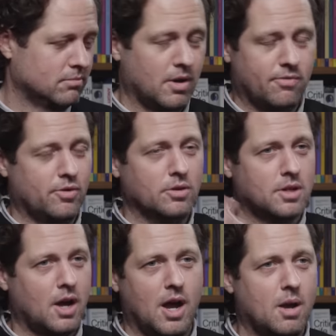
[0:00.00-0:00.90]
a
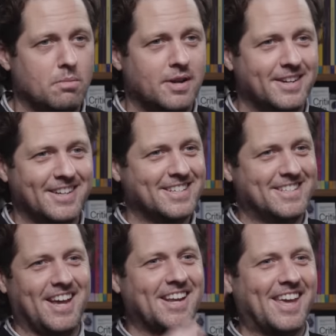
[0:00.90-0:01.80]
full-time
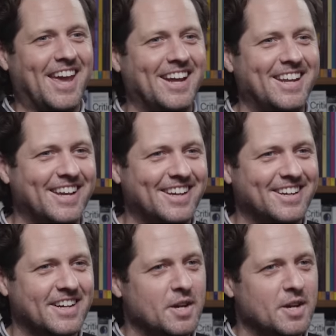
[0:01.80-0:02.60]
dedicated